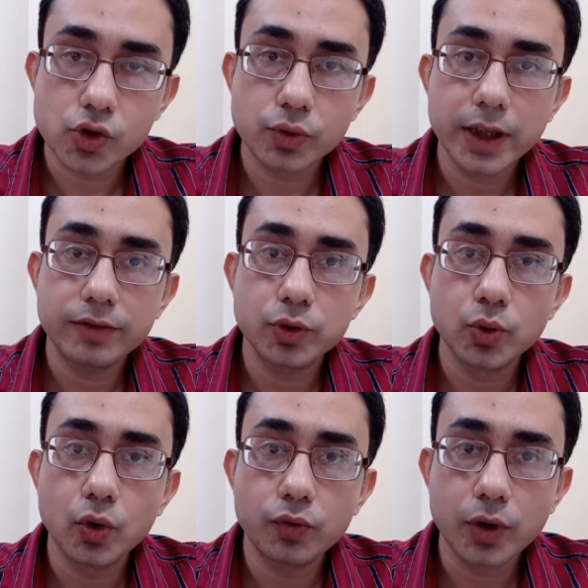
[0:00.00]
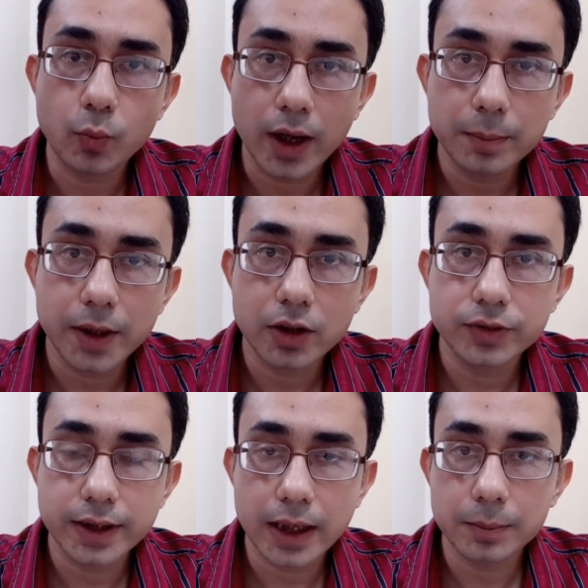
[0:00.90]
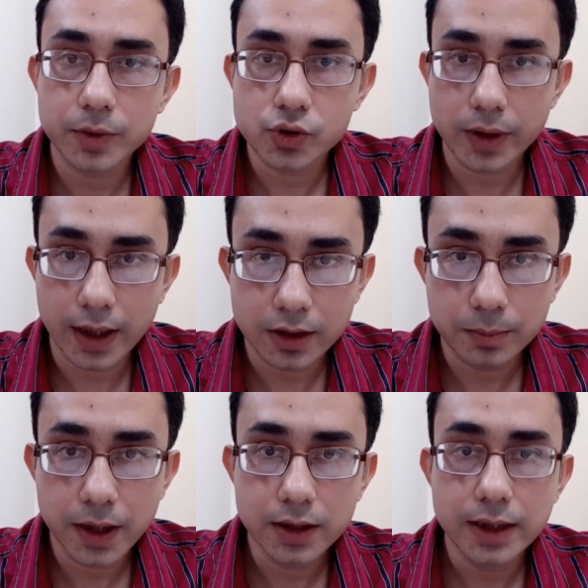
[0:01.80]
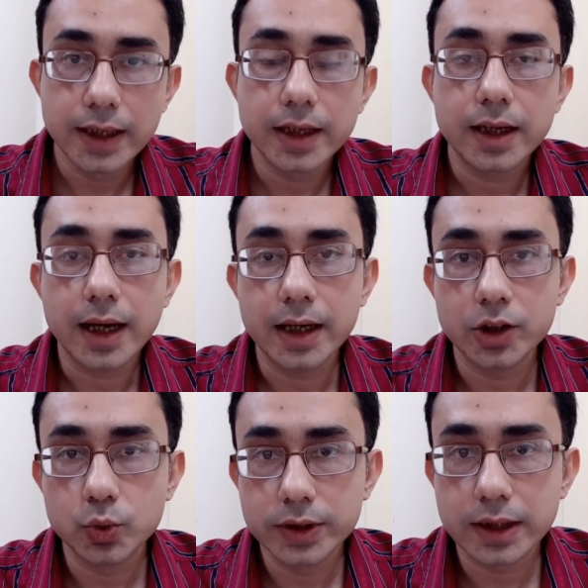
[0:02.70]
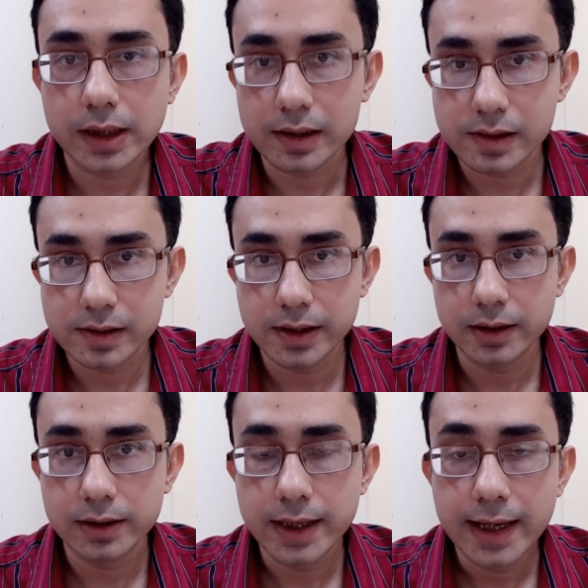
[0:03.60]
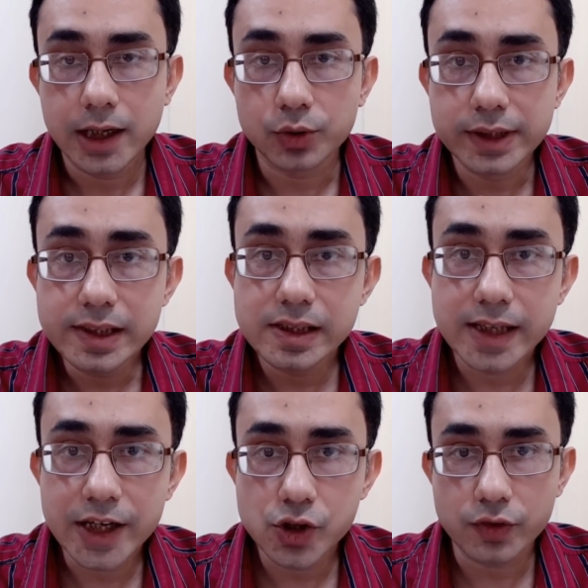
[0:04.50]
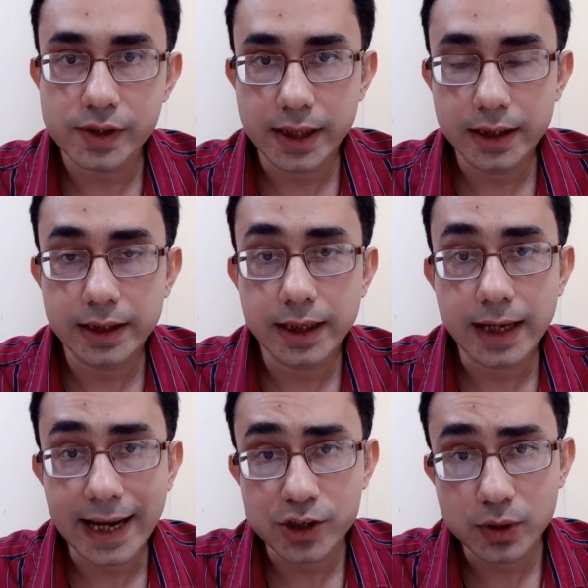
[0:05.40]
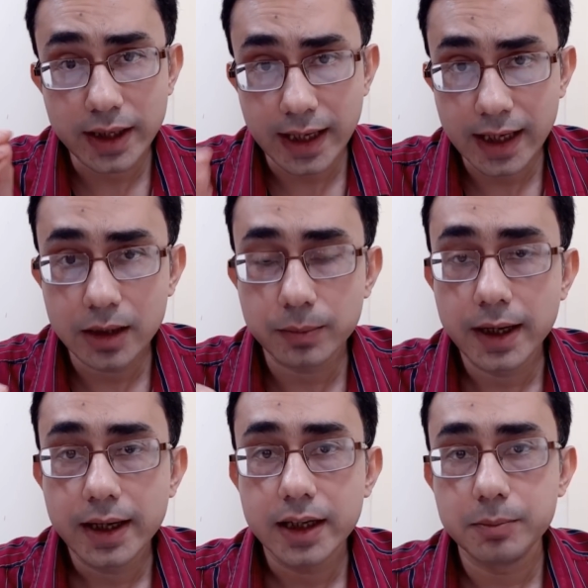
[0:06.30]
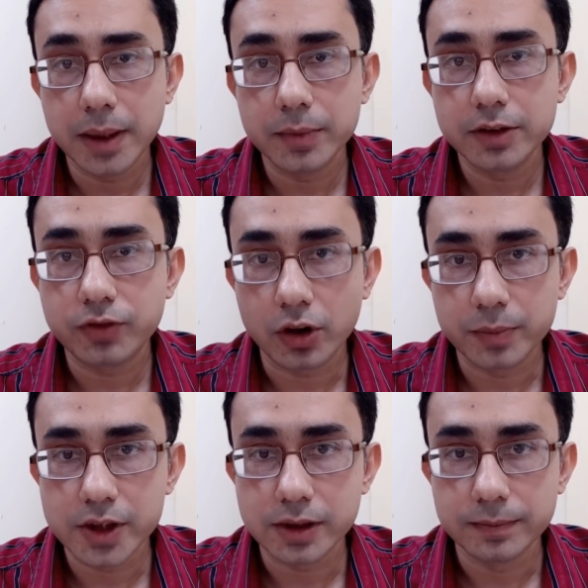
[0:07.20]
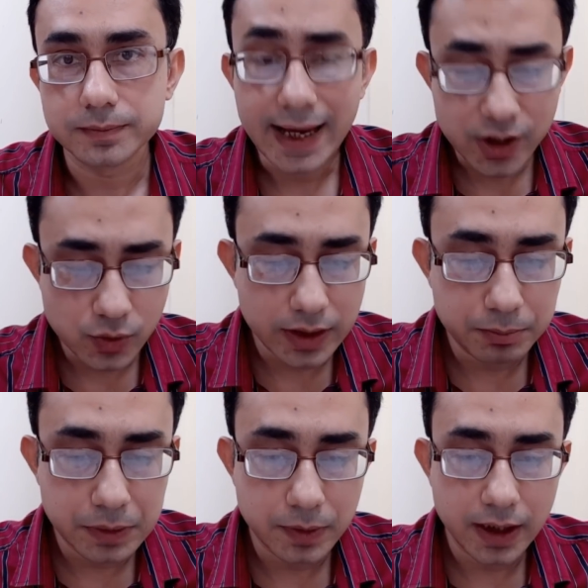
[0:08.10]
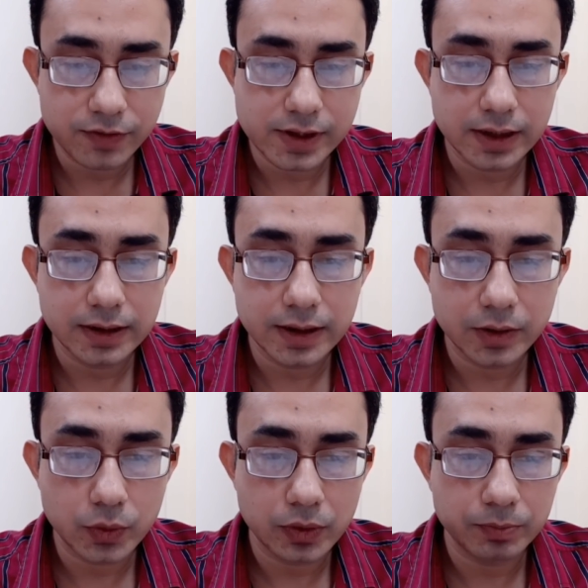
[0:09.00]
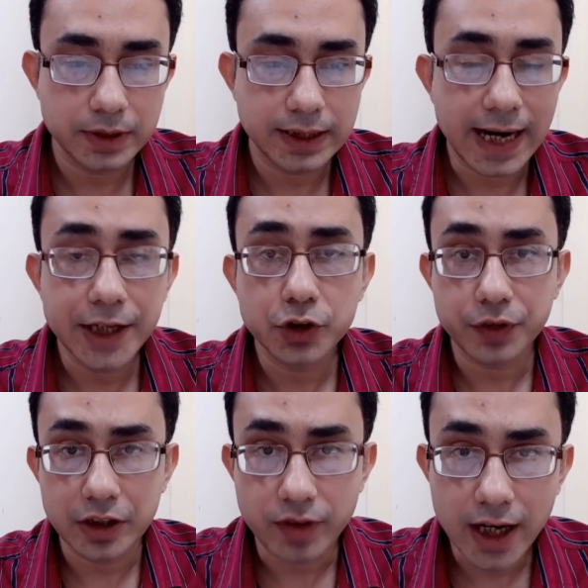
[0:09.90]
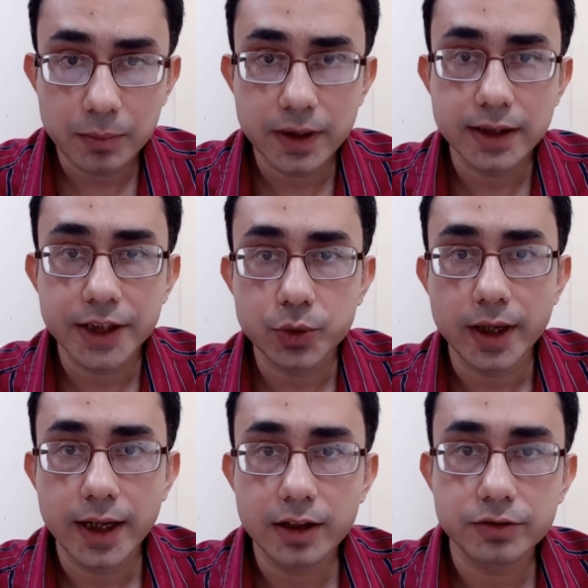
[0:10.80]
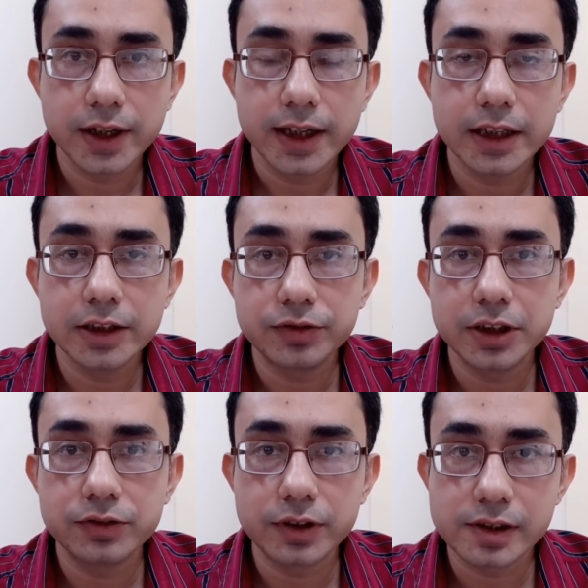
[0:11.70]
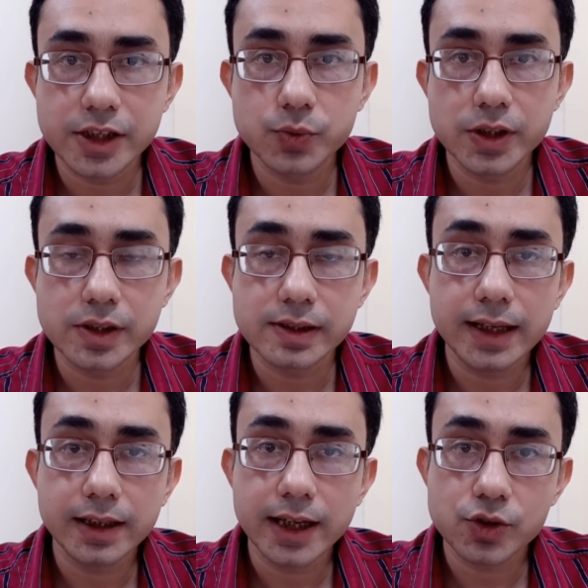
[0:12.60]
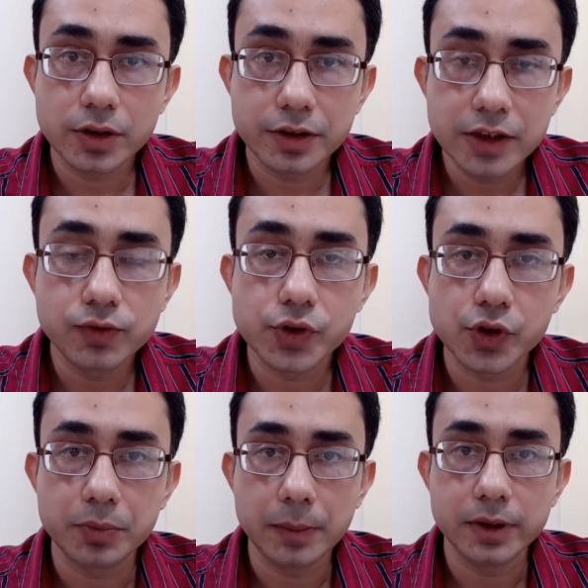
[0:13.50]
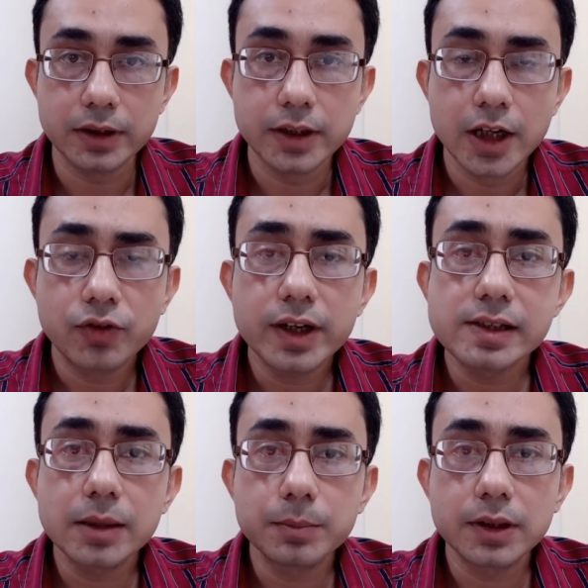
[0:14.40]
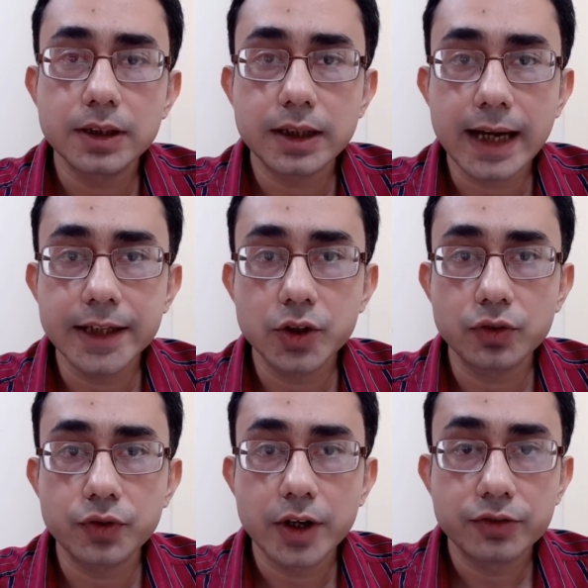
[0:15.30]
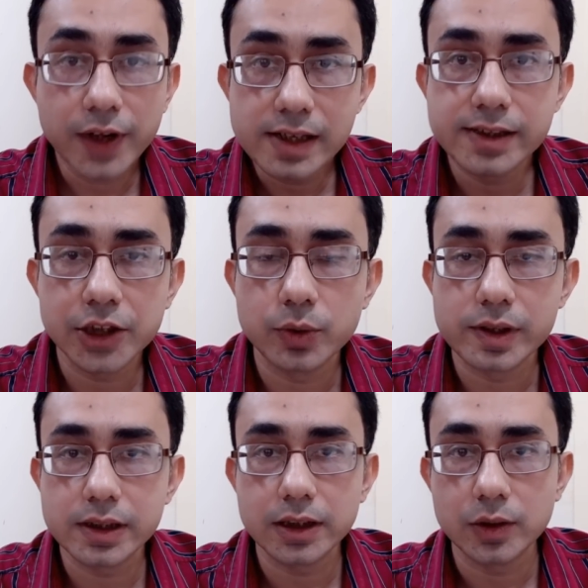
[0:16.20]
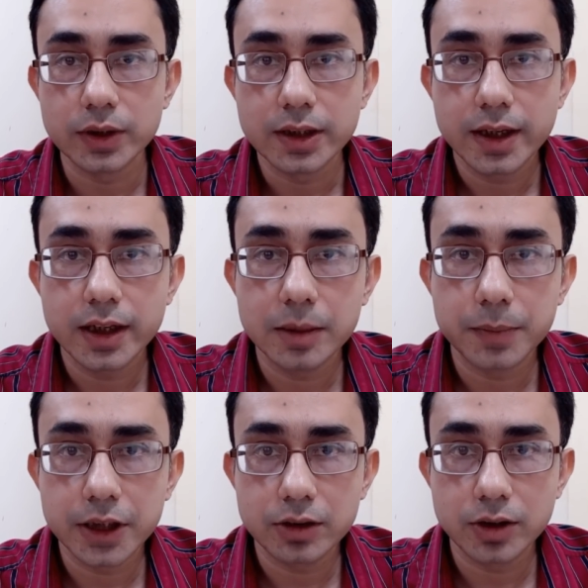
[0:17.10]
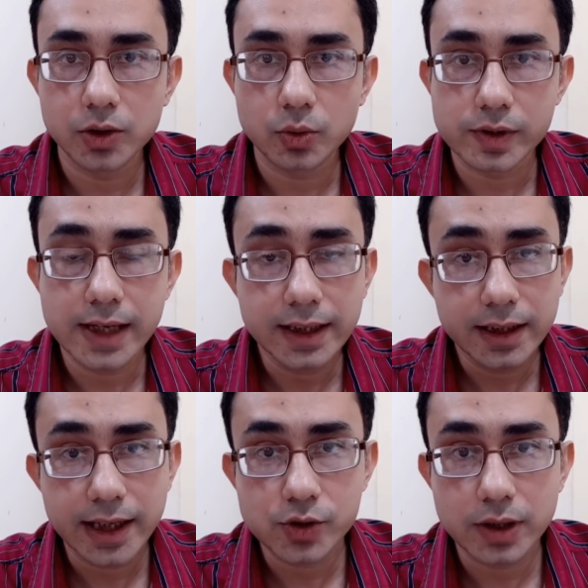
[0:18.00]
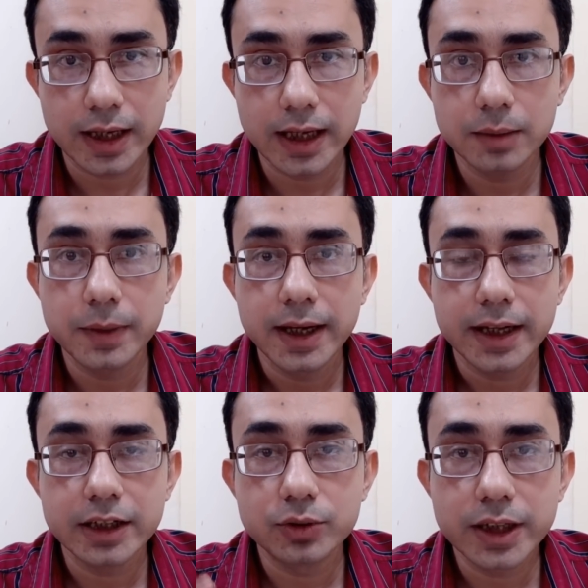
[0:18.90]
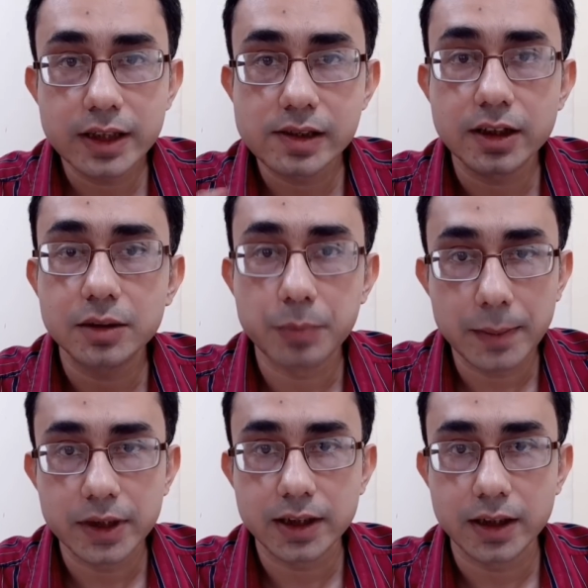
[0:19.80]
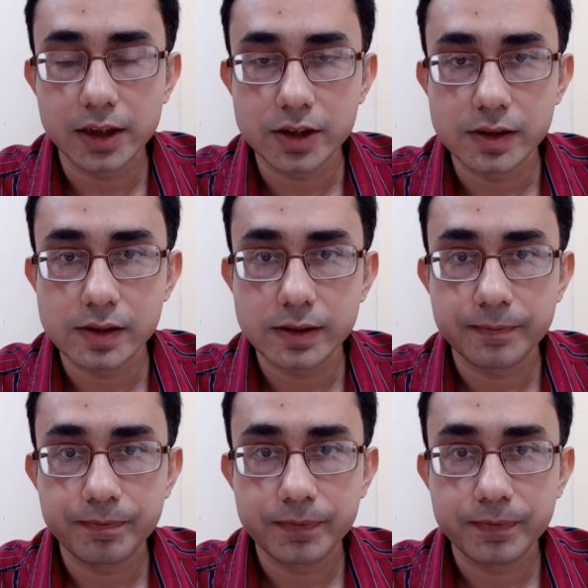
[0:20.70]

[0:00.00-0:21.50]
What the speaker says: So they have to go from one part of the campus to another part and do their classes there. Now, this change of setting can actually help in memory formation. Actually, people have said that the kind of environment that you have in different situations, that can actually reinforce your memory. For example, the kind of friends that you are sitting with in a particular course, that can actually help in creating certain memory connections.